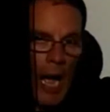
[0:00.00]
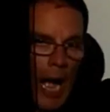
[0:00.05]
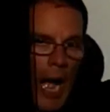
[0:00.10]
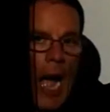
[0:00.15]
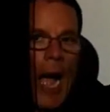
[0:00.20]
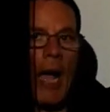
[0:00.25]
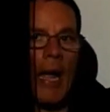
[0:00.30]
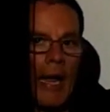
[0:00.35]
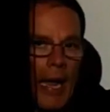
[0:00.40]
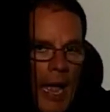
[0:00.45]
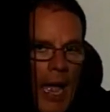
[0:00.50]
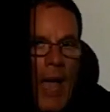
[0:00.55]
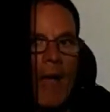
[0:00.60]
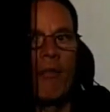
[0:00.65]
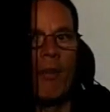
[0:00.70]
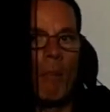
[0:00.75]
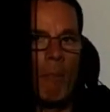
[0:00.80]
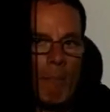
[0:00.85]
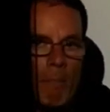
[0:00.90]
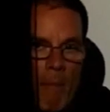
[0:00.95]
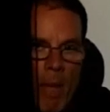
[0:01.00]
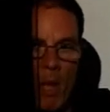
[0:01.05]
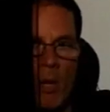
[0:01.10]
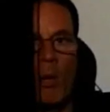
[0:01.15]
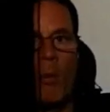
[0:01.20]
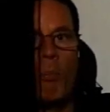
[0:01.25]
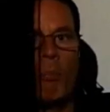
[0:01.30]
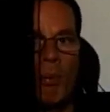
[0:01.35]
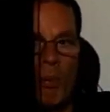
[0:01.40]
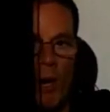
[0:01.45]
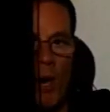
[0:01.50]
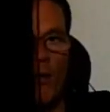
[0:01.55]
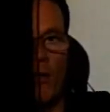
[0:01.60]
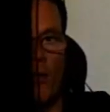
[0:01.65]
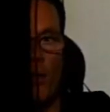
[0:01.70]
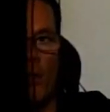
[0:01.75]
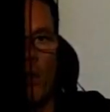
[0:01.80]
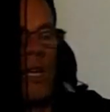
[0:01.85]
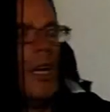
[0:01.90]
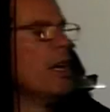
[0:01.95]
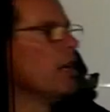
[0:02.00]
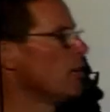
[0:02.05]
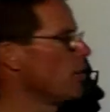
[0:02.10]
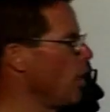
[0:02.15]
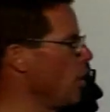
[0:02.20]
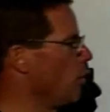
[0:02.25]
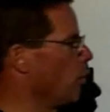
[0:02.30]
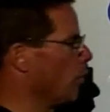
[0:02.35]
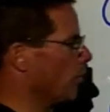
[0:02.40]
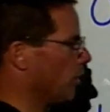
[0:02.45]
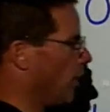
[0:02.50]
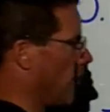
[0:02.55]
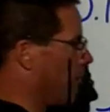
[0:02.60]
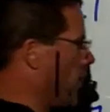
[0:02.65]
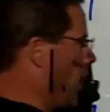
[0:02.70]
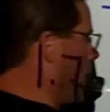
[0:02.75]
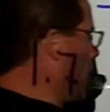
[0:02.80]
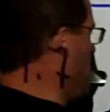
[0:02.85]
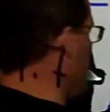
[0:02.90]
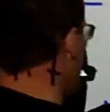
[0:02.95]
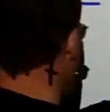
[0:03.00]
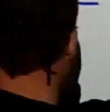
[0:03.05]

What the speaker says: I have a metal present. In other words, I've got a